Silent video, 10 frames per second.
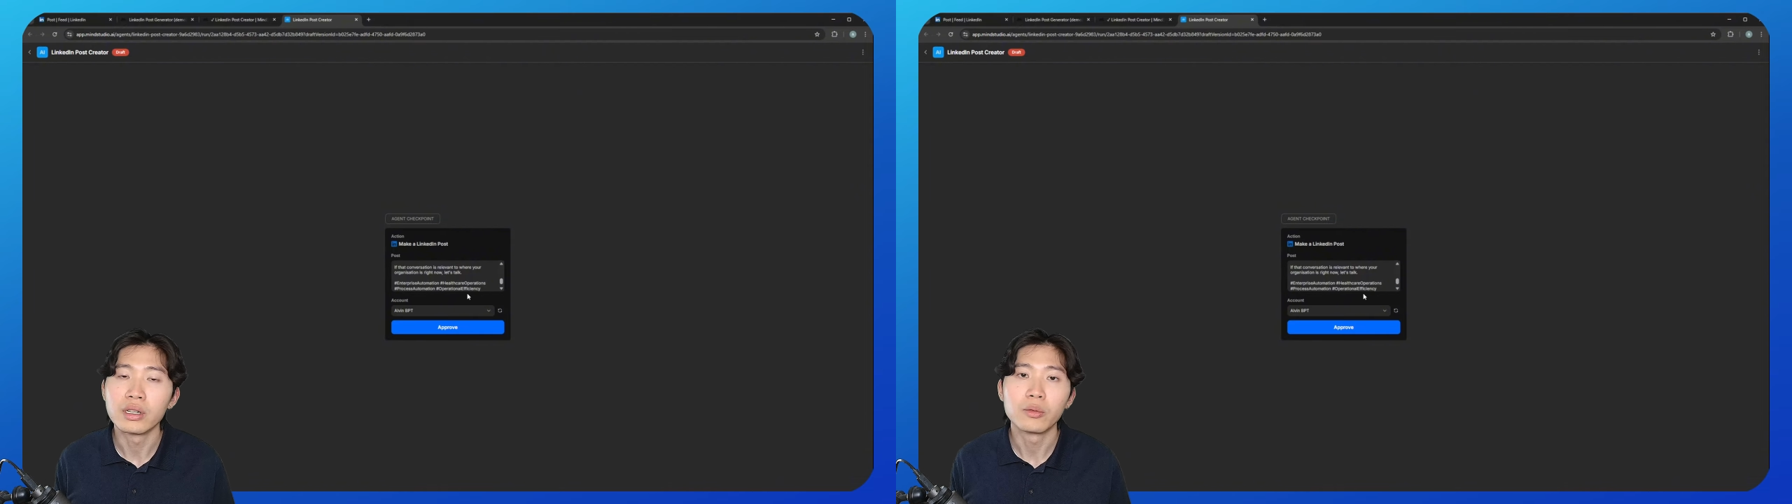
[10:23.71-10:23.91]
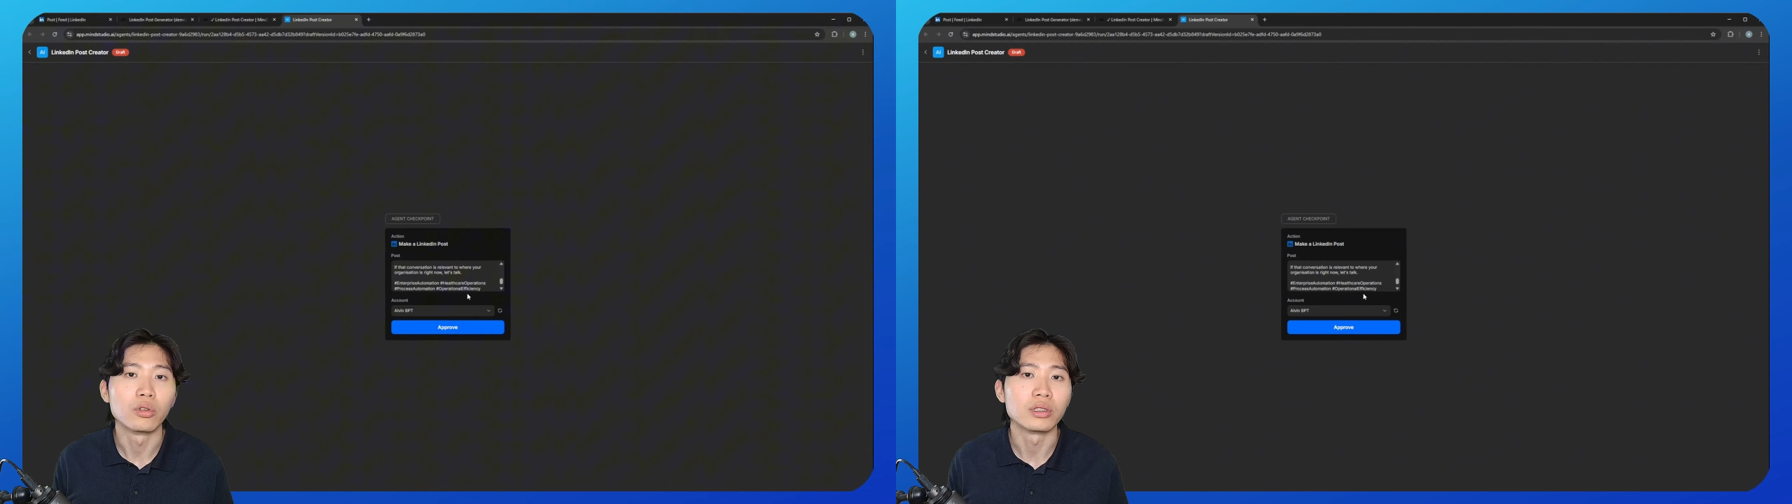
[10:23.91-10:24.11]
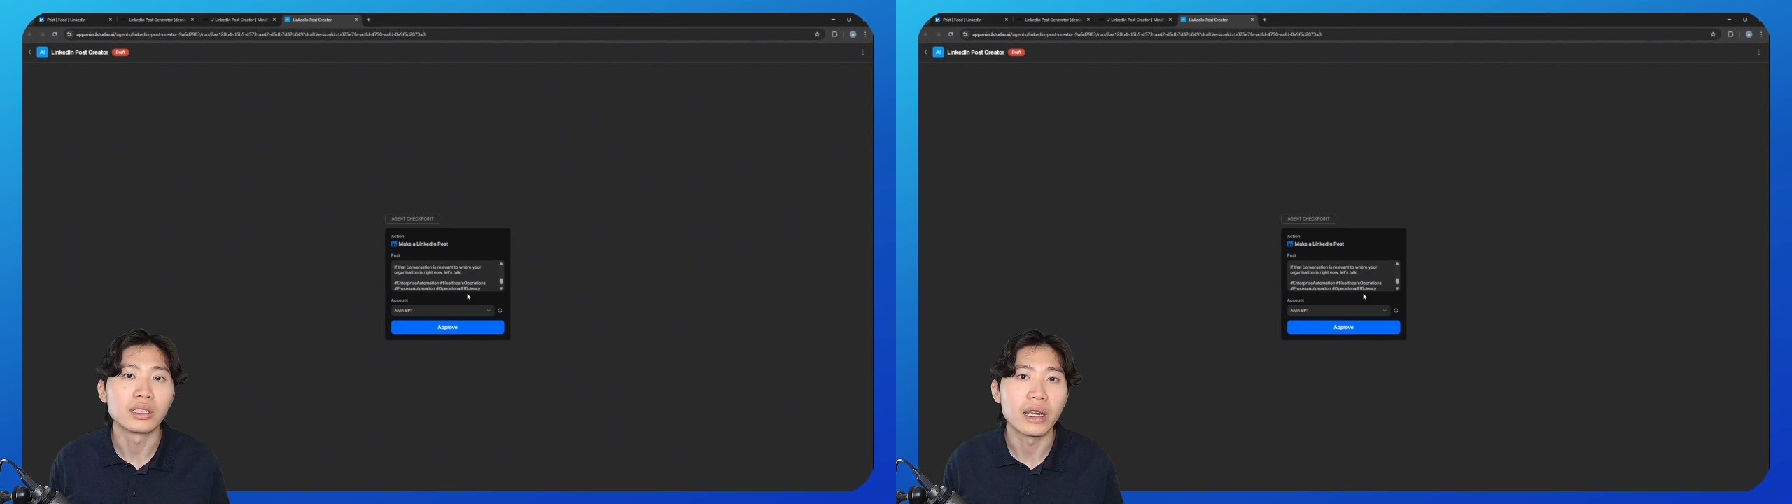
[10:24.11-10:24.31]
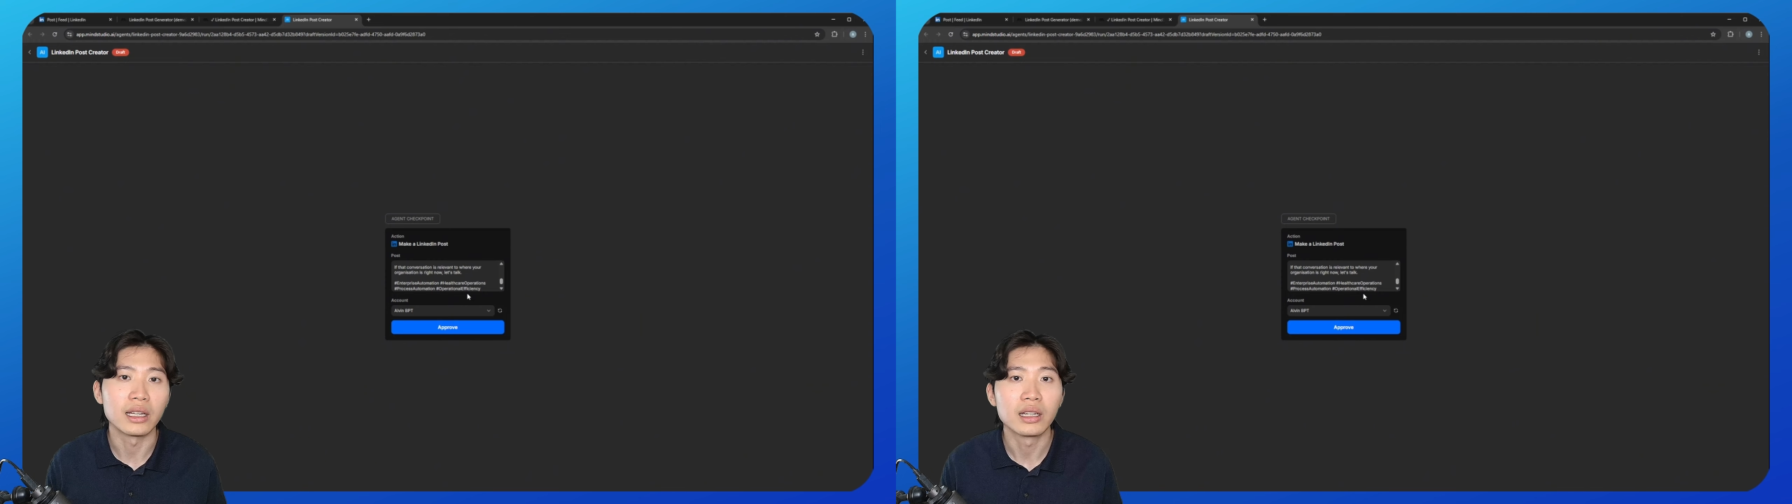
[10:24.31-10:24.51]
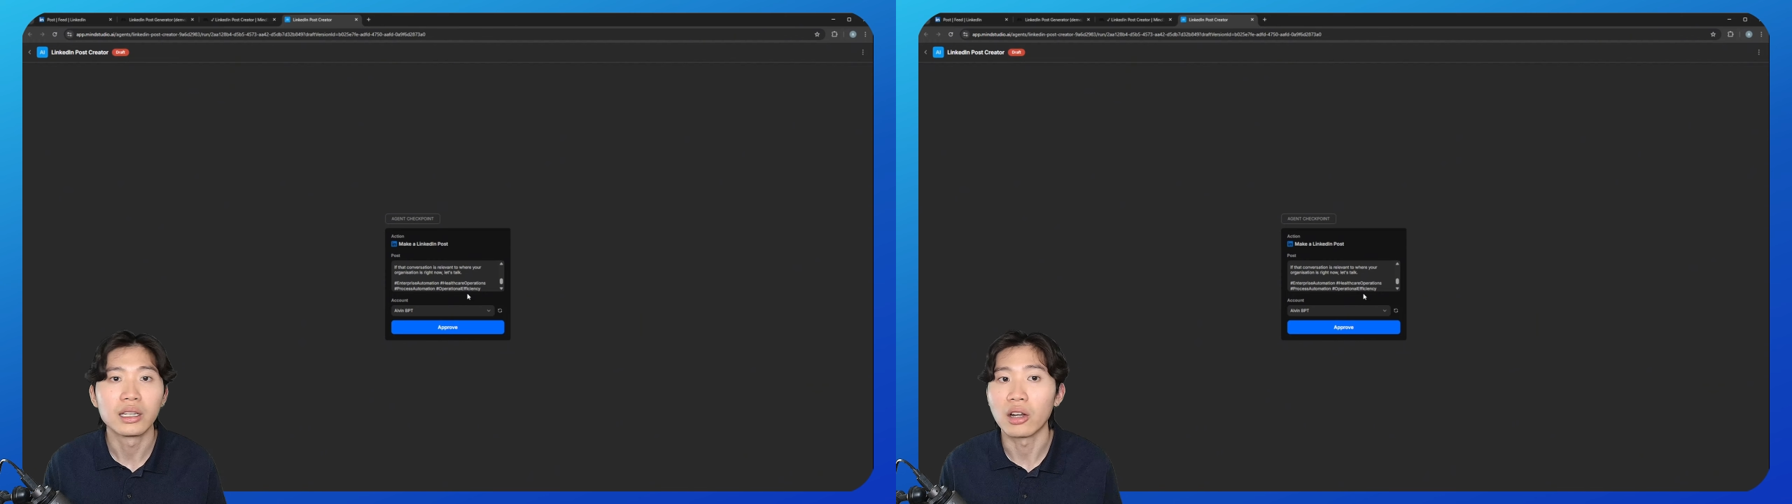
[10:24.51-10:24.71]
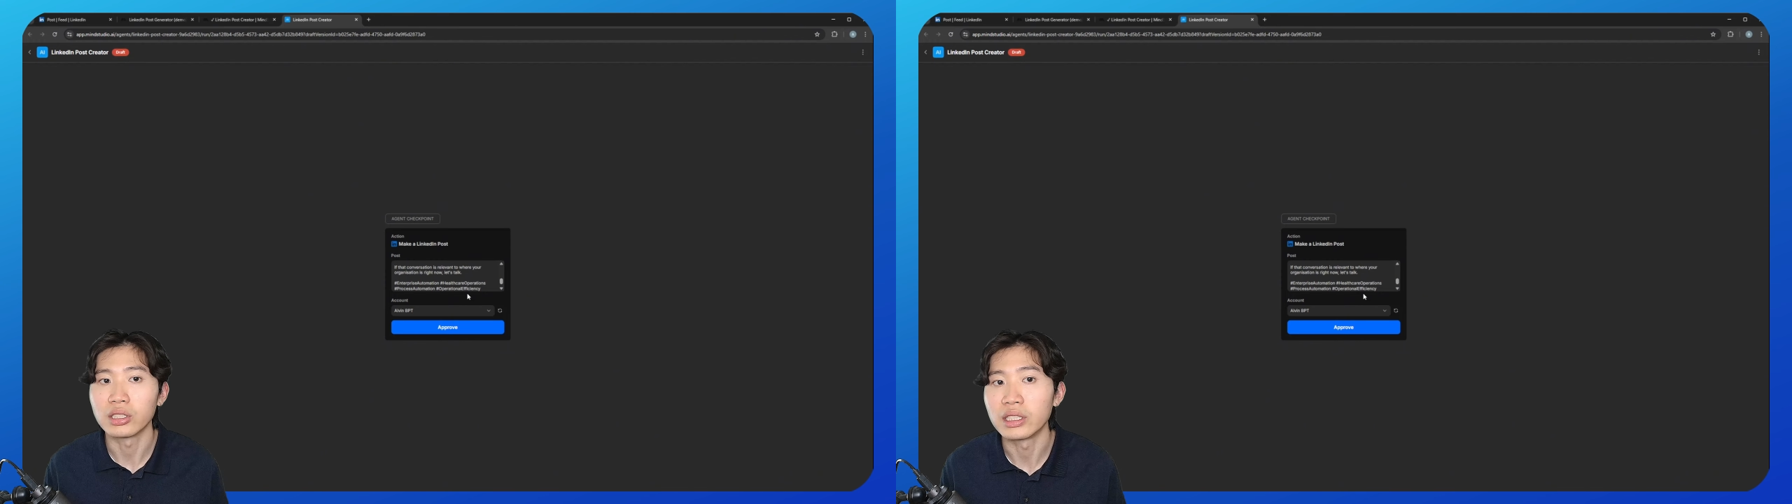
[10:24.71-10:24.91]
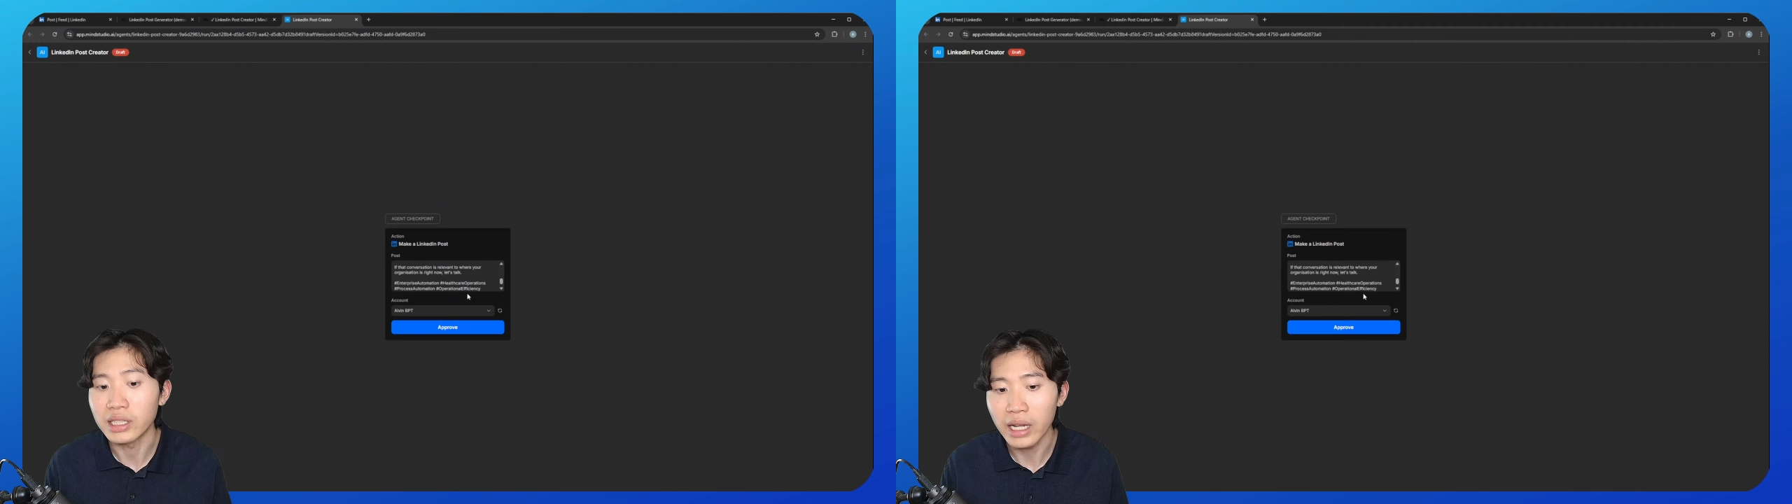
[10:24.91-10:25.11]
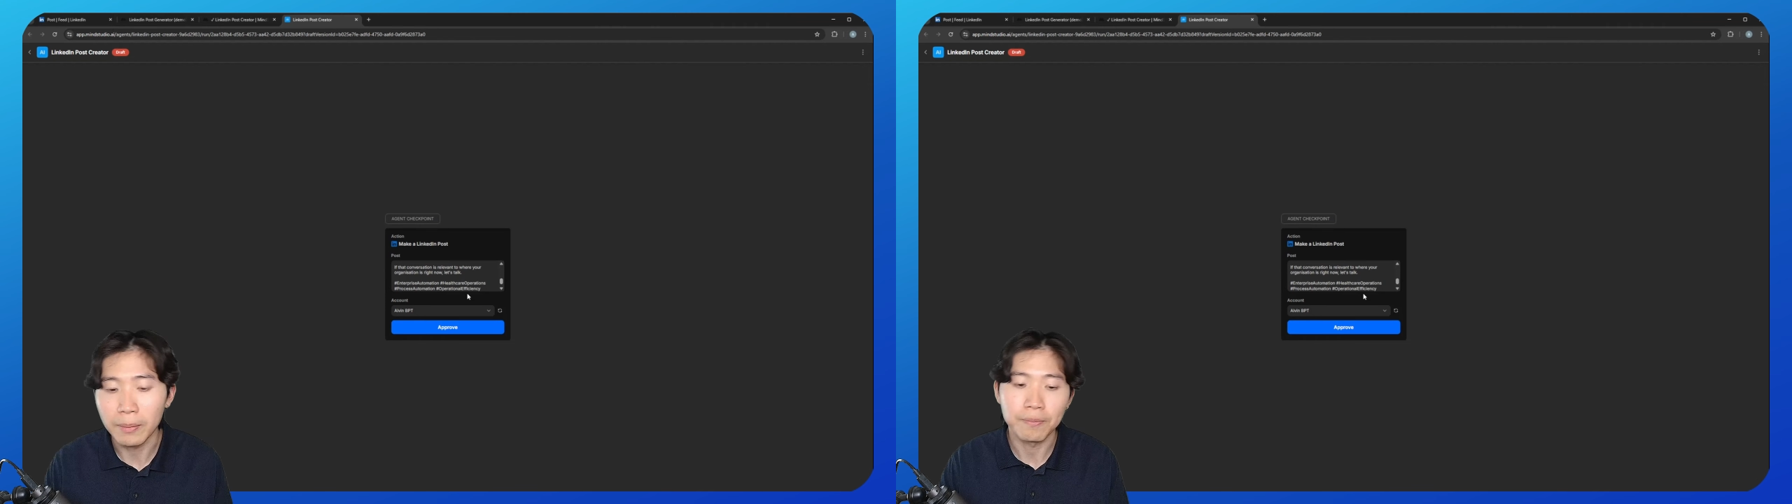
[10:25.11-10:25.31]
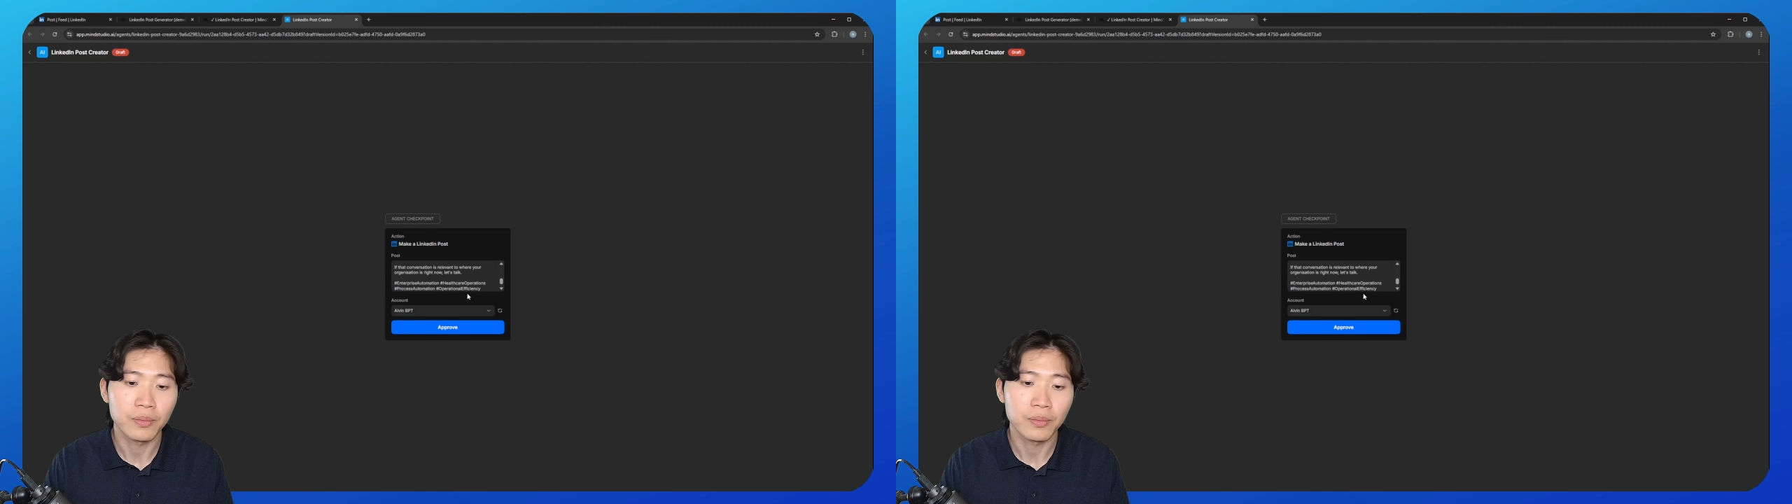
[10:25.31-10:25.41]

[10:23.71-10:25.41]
would stay largely the same.